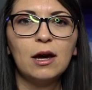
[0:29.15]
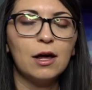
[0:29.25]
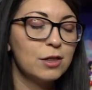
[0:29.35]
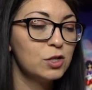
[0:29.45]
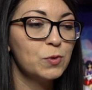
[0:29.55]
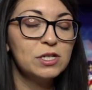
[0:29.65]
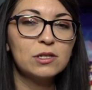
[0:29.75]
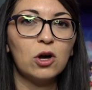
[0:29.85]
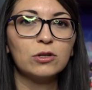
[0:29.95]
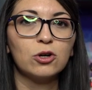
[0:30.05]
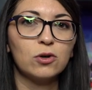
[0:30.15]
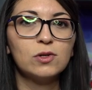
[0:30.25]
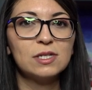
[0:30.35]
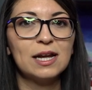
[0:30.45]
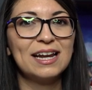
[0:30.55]
Uh, this one is called
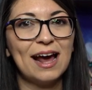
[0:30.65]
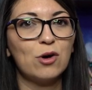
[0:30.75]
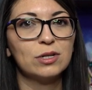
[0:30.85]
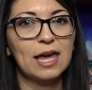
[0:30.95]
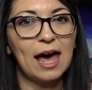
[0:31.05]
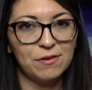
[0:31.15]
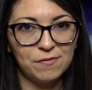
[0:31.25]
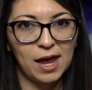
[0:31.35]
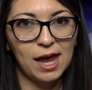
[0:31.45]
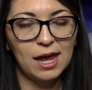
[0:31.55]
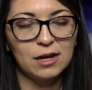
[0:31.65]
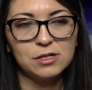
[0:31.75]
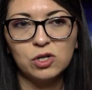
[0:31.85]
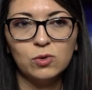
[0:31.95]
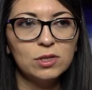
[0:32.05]
Girls Night Out Cafe, and
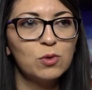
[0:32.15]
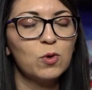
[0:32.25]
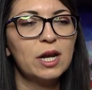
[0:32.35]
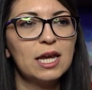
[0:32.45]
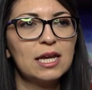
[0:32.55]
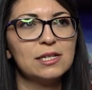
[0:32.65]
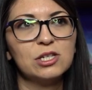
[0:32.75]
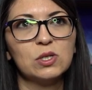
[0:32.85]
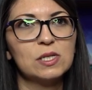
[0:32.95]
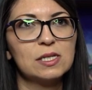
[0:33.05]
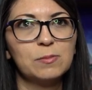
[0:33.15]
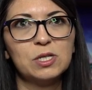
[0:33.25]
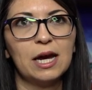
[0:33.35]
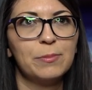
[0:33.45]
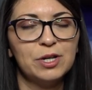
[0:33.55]
it's only running until
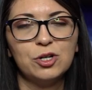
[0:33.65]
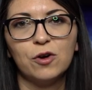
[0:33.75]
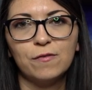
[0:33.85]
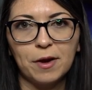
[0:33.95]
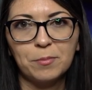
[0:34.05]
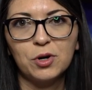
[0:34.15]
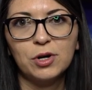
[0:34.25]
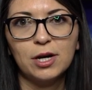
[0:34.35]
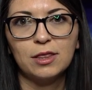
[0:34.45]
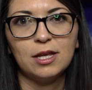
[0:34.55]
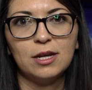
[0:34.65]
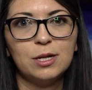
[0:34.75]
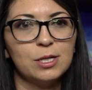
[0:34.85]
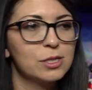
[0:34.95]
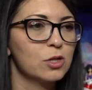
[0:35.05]
sometime in November, and then
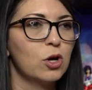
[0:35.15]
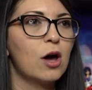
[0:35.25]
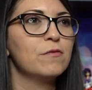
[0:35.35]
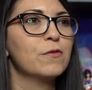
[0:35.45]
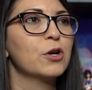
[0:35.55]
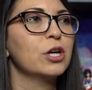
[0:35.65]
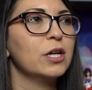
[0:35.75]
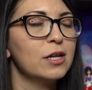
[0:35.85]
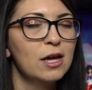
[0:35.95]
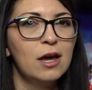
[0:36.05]
it's gone for good.